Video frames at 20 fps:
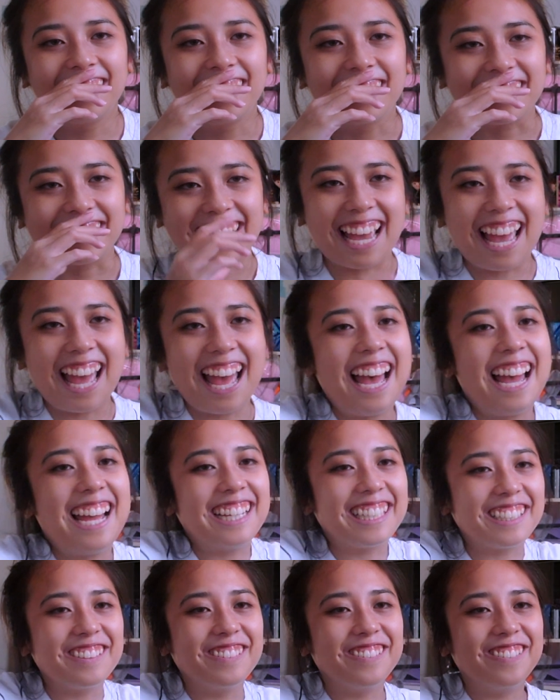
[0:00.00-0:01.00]
Yes!
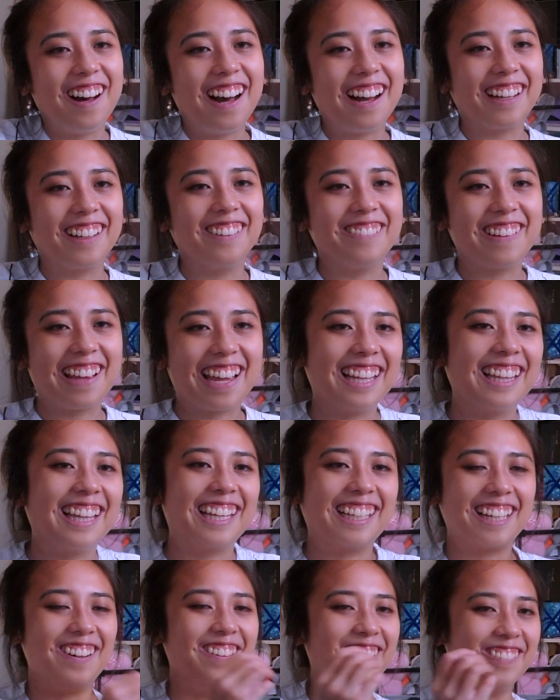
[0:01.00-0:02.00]
walk away
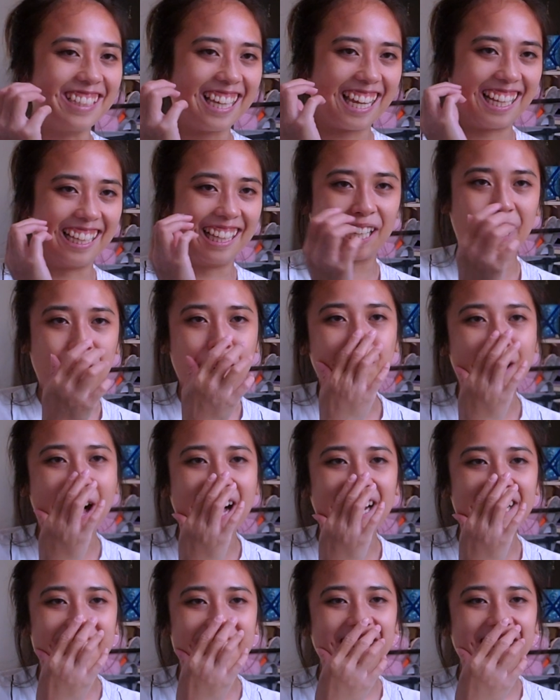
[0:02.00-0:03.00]
like okay, like a
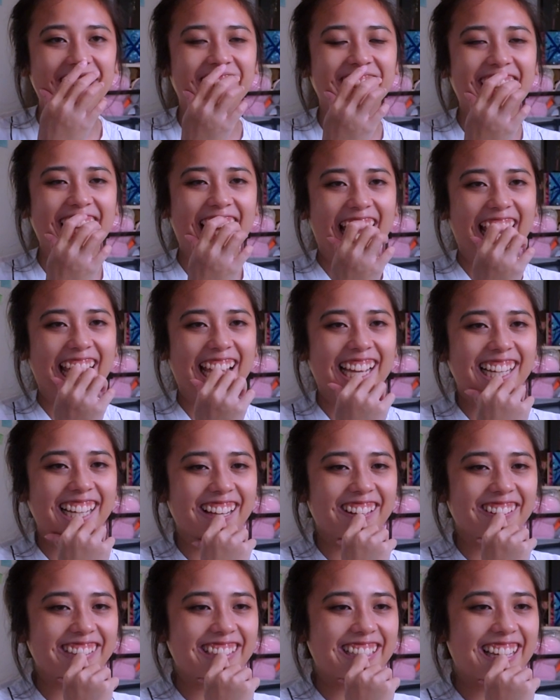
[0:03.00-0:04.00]
boss. Okay,
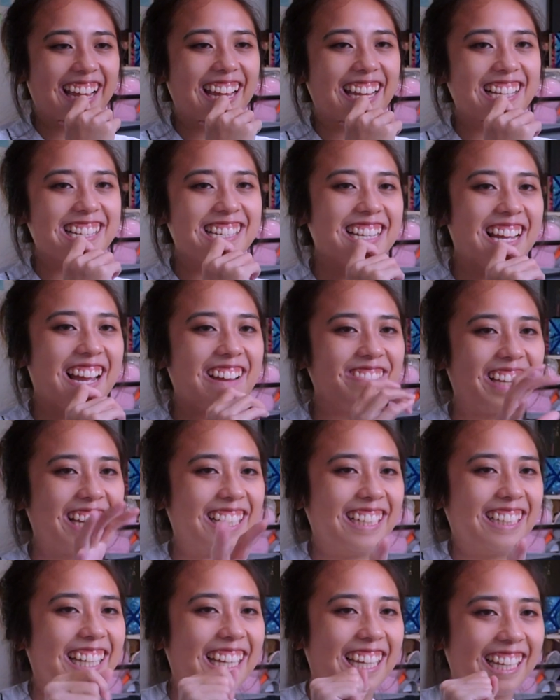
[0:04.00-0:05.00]
okay. I'm
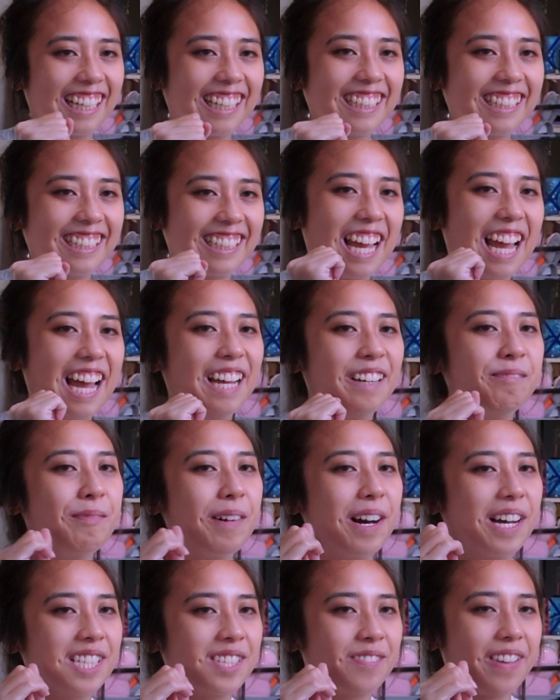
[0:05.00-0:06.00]
getting like yeah,
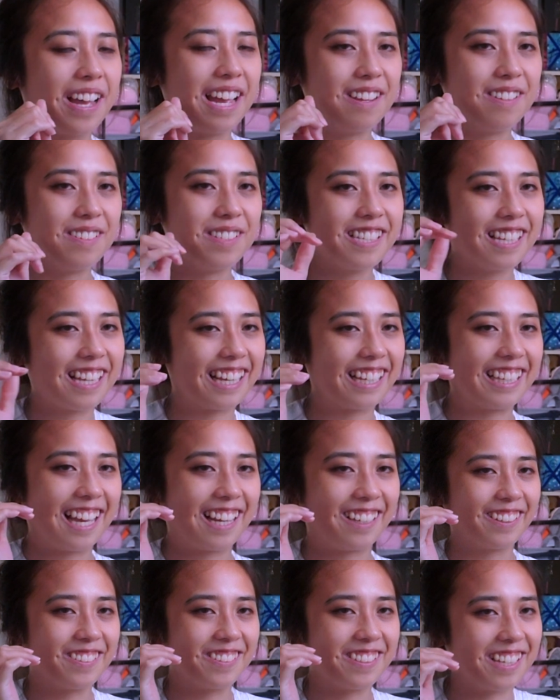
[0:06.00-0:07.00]
boss vibes. Like yeah,
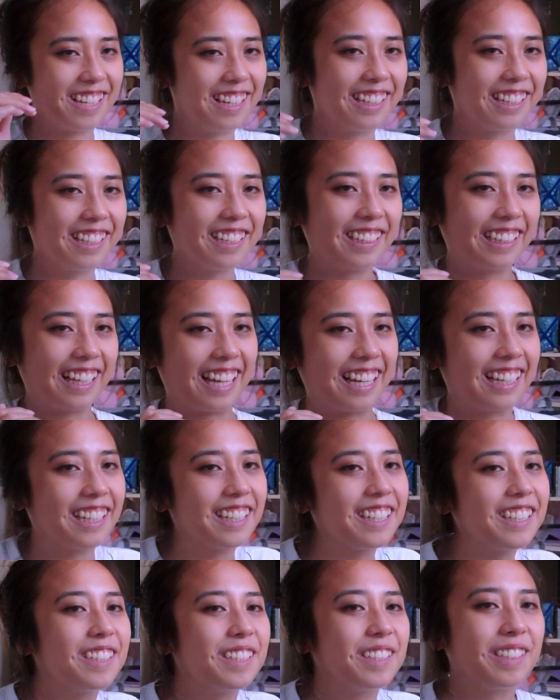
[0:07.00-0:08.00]
cause uh, like
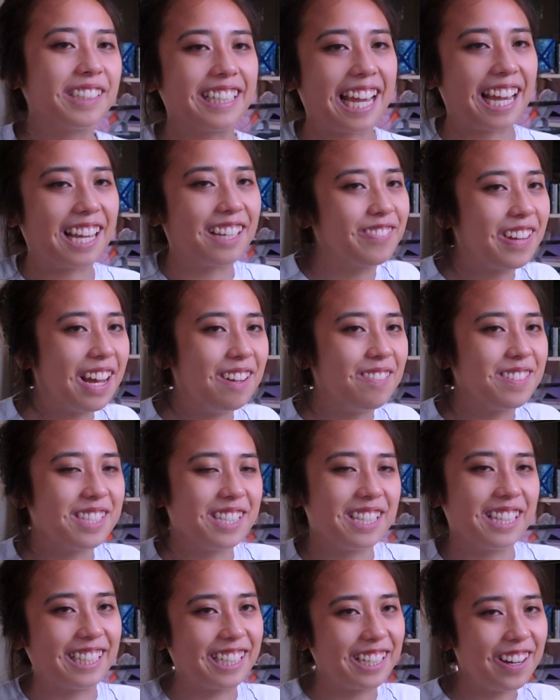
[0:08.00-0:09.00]
getting vibes.
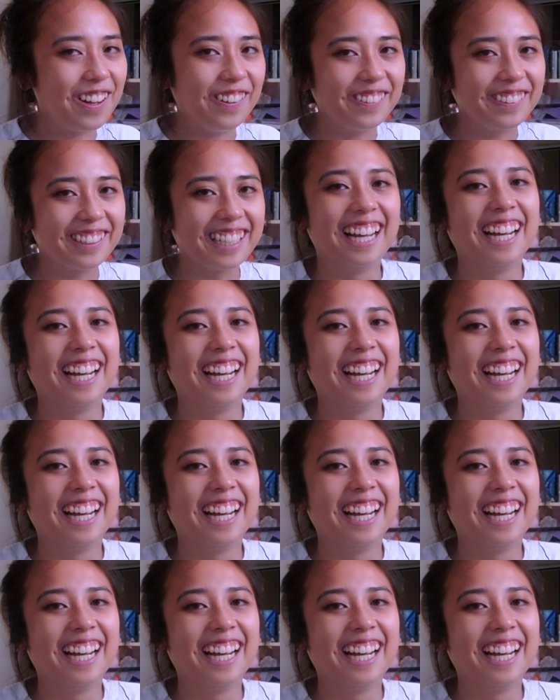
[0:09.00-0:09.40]
You know.